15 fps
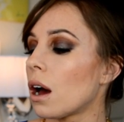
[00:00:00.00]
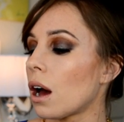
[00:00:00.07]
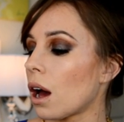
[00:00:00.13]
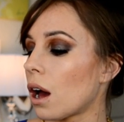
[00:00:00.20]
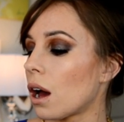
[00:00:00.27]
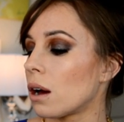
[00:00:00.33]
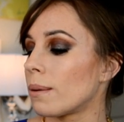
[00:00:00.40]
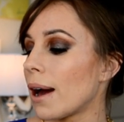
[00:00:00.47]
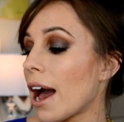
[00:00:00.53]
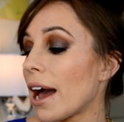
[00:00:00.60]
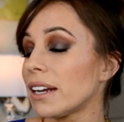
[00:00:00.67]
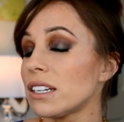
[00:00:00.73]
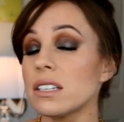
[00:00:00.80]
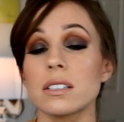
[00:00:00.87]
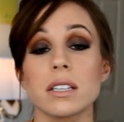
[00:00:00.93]
Um,
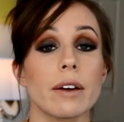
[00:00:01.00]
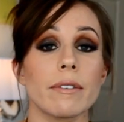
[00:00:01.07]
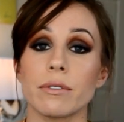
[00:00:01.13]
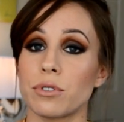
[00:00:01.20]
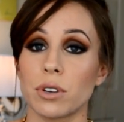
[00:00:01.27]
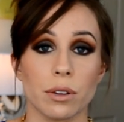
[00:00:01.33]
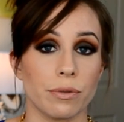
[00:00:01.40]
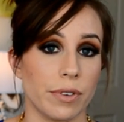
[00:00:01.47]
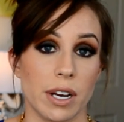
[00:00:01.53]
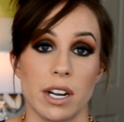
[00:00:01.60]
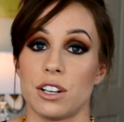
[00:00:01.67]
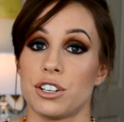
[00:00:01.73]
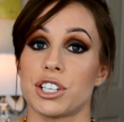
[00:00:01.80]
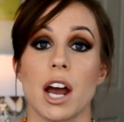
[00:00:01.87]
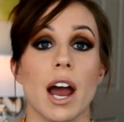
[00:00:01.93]
I just love it for the
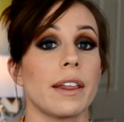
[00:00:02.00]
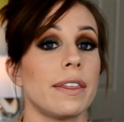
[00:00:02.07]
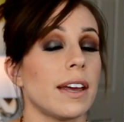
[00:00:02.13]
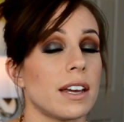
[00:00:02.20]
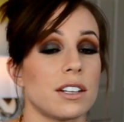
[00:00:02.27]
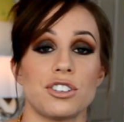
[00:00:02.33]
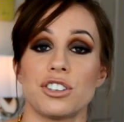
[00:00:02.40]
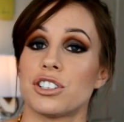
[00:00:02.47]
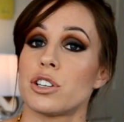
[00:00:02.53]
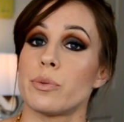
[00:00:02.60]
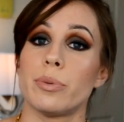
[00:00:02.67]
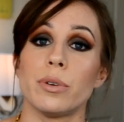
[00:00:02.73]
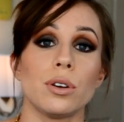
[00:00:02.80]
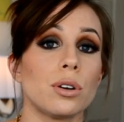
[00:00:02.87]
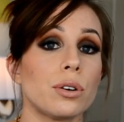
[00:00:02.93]
finish. I think it's just a
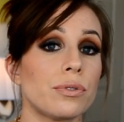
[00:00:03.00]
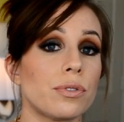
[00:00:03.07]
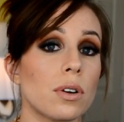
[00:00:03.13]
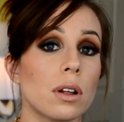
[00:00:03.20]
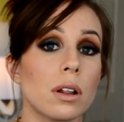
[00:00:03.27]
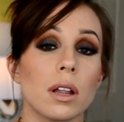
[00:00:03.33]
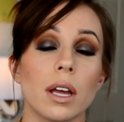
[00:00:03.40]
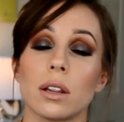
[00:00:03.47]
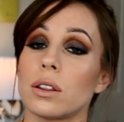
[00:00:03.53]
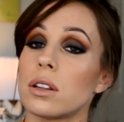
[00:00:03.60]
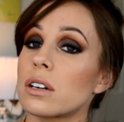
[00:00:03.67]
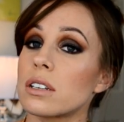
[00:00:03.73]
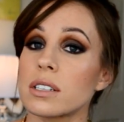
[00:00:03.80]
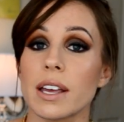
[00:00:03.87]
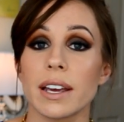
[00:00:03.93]
beautiful, it
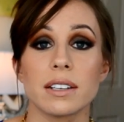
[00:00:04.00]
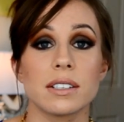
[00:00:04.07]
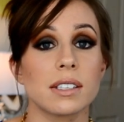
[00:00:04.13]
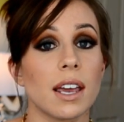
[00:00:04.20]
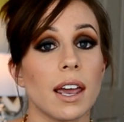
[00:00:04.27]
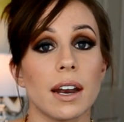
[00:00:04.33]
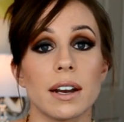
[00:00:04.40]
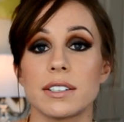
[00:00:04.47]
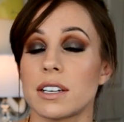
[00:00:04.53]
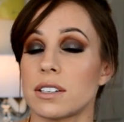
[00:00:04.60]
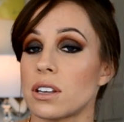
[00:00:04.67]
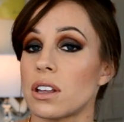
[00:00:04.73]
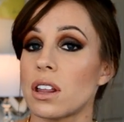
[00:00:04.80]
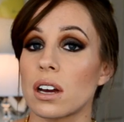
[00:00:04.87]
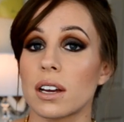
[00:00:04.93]
looks like skin, it
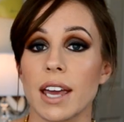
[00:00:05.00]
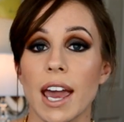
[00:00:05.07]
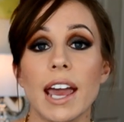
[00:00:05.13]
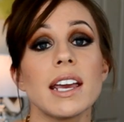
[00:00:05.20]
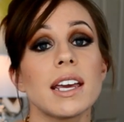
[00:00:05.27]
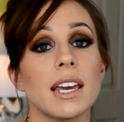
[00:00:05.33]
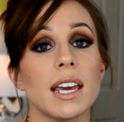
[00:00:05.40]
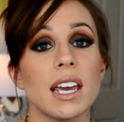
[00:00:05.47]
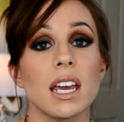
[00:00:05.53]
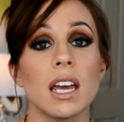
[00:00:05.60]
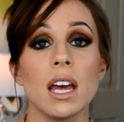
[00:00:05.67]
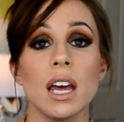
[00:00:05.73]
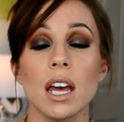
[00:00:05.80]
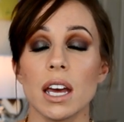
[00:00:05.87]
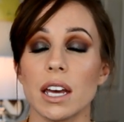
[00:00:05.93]
doesn't look cakey,
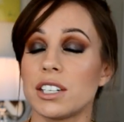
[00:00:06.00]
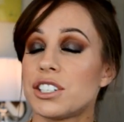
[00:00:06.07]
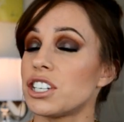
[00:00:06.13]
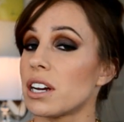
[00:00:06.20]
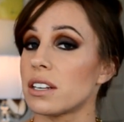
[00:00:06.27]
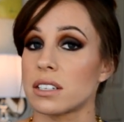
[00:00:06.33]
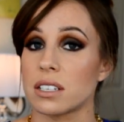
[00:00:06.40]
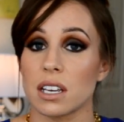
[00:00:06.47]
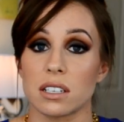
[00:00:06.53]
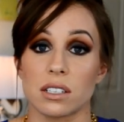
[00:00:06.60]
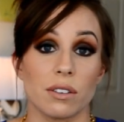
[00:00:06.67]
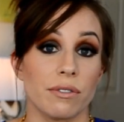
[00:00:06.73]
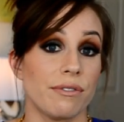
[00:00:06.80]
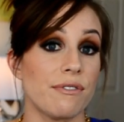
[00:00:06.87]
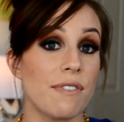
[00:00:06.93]
it just is
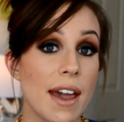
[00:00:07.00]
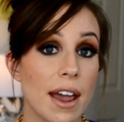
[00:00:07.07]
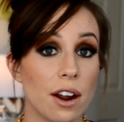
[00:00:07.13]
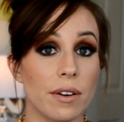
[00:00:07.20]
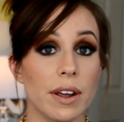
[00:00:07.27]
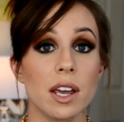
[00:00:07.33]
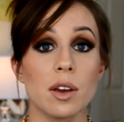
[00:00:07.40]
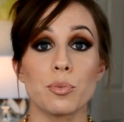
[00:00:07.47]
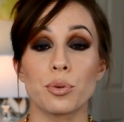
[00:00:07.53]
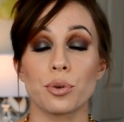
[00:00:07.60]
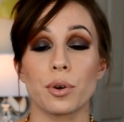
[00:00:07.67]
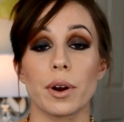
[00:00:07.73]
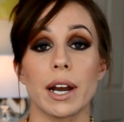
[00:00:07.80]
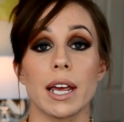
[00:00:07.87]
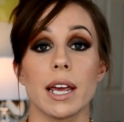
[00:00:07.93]
a very
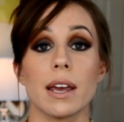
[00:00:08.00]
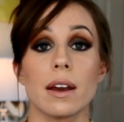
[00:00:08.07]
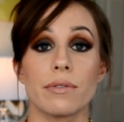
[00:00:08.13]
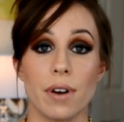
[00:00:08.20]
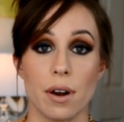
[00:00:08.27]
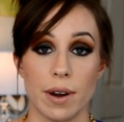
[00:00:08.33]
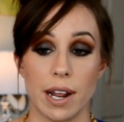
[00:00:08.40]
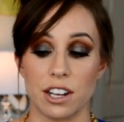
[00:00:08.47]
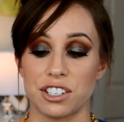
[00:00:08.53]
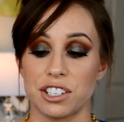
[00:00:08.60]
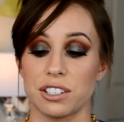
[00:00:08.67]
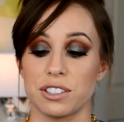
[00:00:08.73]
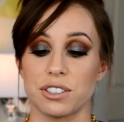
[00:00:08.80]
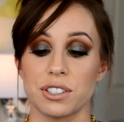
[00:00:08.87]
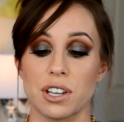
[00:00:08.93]
pretty
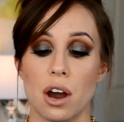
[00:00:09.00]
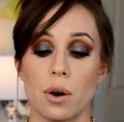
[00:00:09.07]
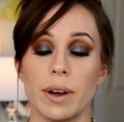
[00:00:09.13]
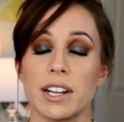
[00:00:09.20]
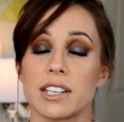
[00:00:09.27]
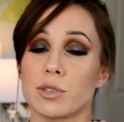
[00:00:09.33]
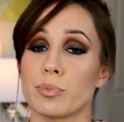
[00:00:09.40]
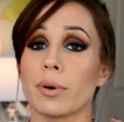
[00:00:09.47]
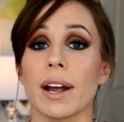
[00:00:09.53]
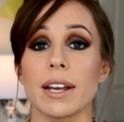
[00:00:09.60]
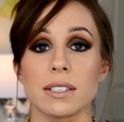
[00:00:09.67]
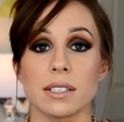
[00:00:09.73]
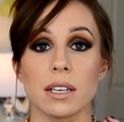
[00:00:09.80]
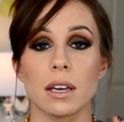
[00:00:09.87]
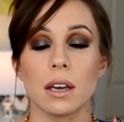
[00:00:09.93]
foundation. So it is
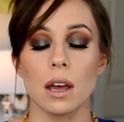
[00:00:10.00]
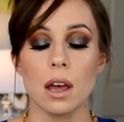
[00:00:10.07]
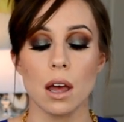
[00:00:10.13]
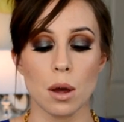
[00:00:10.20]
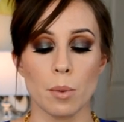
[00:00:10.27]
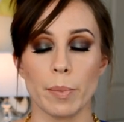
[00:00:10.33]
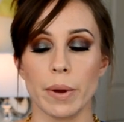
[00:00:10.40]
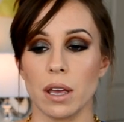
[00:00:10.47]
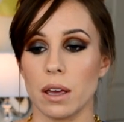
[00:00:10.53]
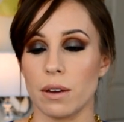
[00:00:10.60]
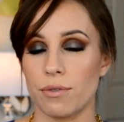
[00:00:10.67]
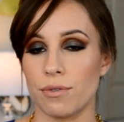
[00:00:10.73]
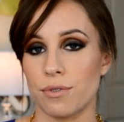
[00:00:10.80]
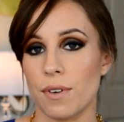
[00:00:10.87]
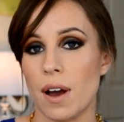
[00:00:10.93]
pricey, but
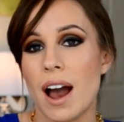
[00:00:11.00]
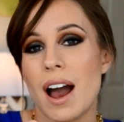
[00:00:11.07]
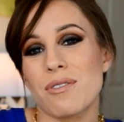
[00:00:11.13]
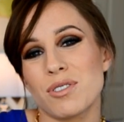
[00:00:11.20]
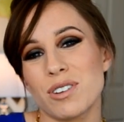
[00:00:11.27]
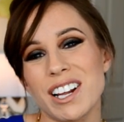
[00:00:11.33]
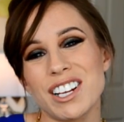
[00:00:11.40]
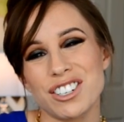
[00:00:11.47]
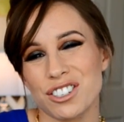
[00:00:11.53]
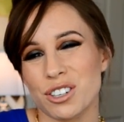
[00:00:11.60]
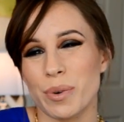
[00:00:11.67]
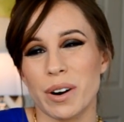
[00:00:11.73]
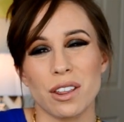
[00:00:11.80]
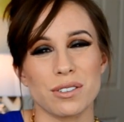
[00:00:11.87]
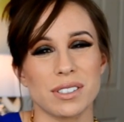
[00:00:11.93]
if foundations are
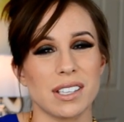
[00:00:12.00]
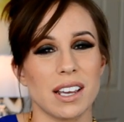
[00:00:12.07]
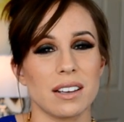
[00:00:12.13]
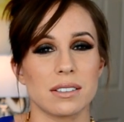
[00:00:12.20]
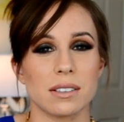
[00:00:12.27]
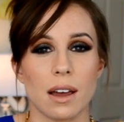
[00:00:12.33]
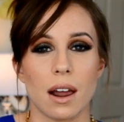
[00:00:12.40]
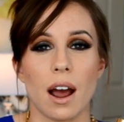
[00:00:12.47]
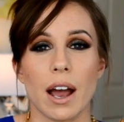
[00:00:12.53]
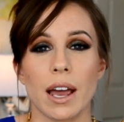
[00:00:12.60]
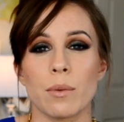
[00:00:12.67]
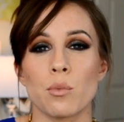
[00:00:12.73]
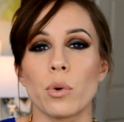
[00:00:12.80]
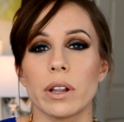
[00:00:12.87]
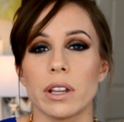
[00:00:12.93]
one of those things that
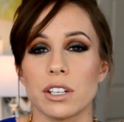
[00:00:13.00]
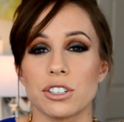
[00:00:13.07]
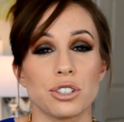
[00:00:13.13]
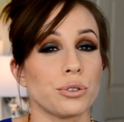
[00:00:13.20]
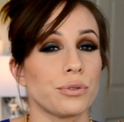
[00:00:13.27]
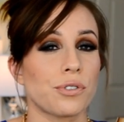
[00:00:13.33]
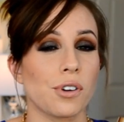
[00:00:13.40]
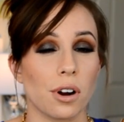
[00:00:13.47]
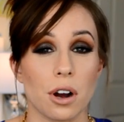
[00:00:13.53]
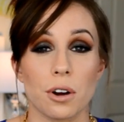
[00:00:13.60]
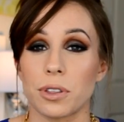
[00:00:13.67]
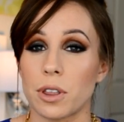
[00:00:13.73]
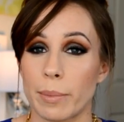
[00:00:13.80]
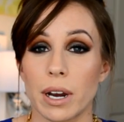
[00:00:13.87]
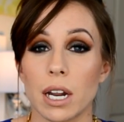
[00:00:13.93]
I'm willing to fork
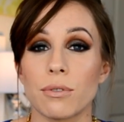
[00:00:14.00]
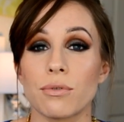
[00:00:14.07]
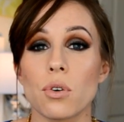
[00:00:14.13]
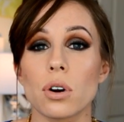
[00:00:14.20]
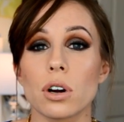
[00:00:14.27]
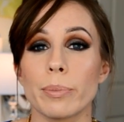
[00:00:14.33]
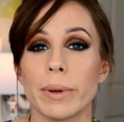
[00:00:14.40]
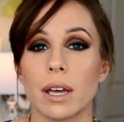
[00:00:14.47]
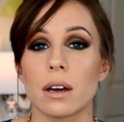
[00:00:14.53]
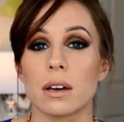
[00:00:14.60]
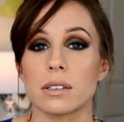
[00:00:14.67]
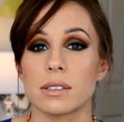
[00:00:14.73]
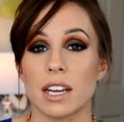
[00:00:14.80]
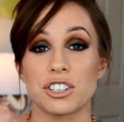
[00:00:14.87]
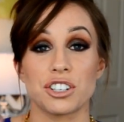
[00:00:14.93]
out the money for,
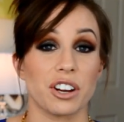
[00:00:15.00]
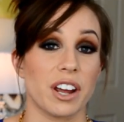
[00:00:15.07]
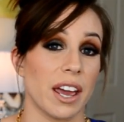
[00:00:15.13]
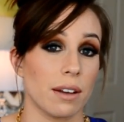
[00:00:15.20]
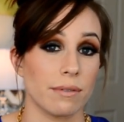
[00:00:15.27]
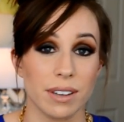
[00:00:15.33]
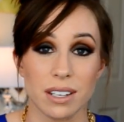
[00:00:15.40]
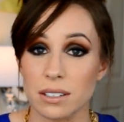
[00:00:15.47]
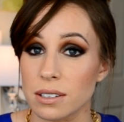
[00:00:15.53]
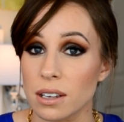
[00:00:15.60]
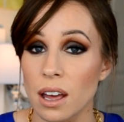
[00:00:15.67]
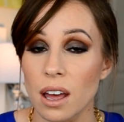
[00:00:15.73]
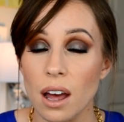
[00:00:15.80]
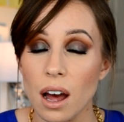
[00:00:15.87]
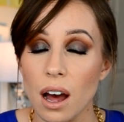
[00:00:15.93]
because that's your canvas.
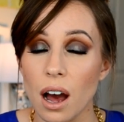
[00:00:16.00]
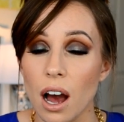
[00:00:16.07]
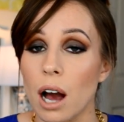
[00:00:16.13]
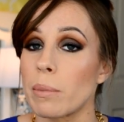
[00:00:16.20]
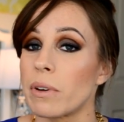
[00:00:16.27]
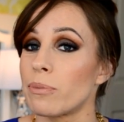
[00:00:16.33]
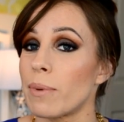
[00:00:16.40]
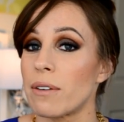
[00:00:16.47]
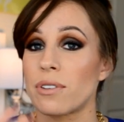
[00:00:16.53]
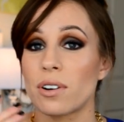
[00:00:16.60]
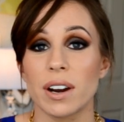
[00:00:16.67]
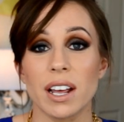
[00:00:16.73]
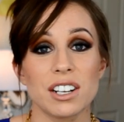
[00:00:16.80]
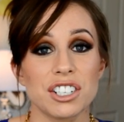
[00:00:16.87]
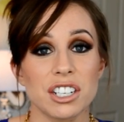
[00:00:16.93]
Um, if my
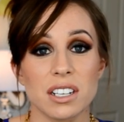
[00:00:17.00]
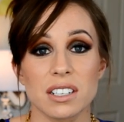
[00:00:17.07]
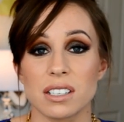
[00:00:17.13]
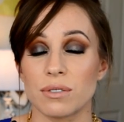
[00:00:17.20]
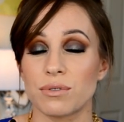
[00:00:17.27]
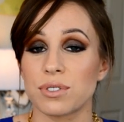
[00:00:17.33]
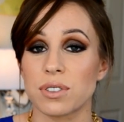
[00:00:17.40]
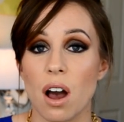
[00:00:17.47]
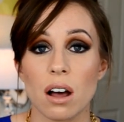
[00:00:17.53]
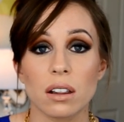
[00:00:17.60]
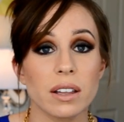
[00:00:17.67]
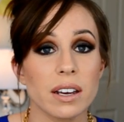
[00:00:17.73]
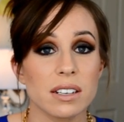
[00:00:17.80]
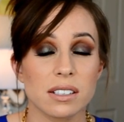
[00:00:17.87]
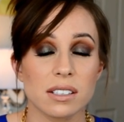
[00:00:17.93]
foundation isn't
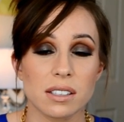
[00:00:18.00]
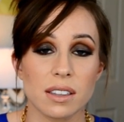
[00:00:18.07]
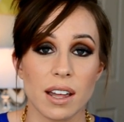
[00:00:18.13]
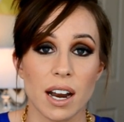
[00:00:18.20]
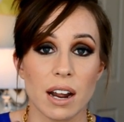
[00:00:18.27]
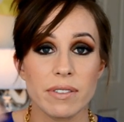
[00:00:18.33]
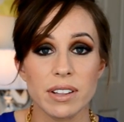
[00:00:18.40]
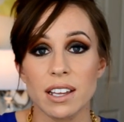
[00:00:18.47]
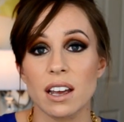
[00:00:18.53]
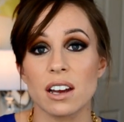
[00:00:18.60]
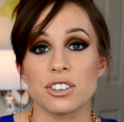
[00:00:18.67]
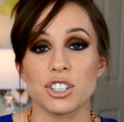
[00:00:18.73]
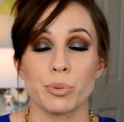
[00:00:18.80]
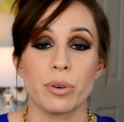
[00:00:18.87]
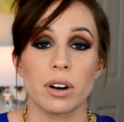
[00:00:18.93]
flawless, then everything
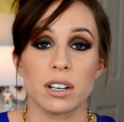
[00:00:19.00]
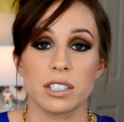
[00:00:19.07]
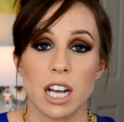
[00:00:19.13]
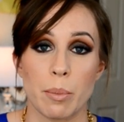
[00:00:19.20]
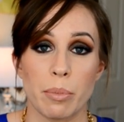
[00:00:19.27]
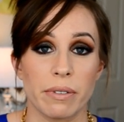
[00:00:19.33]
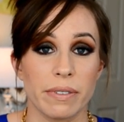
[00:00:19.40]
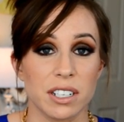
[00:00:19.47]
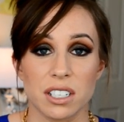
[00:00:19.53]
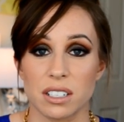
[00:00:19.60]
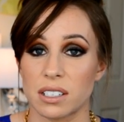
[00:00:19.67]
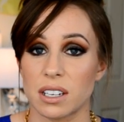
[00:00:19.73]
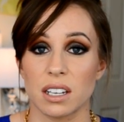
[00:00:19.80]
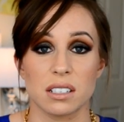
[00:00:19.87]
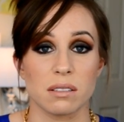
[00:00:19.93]
else you put on top of it
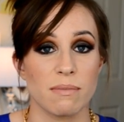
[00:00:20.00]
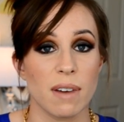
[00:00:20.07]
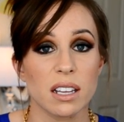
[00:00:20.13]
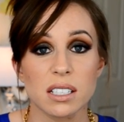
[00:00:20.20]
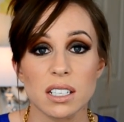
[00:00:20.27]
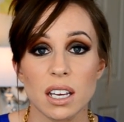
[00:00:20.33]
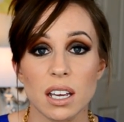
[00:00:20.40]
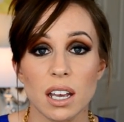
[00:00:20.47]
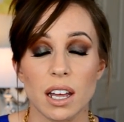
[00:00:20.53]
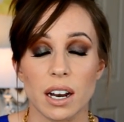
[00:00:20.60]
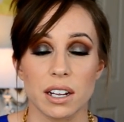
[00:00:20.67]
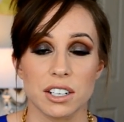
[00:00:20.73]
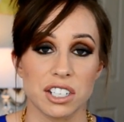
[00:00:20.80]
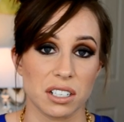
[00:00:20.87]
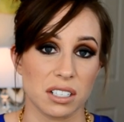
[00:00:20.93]
just gets messy and
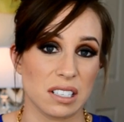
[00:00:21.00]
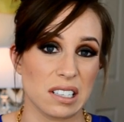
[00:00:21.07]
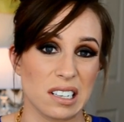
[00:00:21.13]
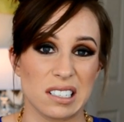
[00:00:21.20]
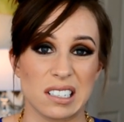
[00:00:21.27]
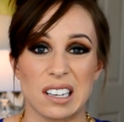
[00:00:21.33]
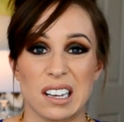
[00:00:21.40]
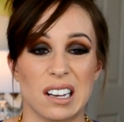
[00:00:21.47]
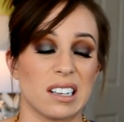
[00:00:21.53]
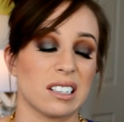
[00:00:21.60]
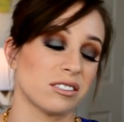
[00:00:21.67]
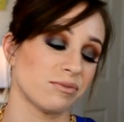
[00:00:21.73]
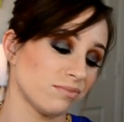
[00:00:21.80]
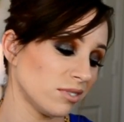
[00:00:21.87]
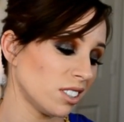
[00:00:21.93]
it just looks kind
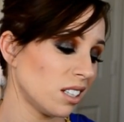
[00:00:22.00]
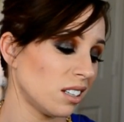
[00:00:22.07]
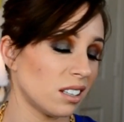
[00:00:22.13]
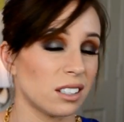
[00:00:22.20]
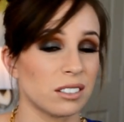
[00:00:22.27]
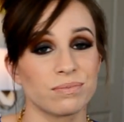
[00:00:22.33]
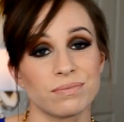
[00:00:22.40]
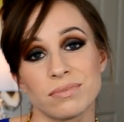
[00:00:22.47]
of, yeah.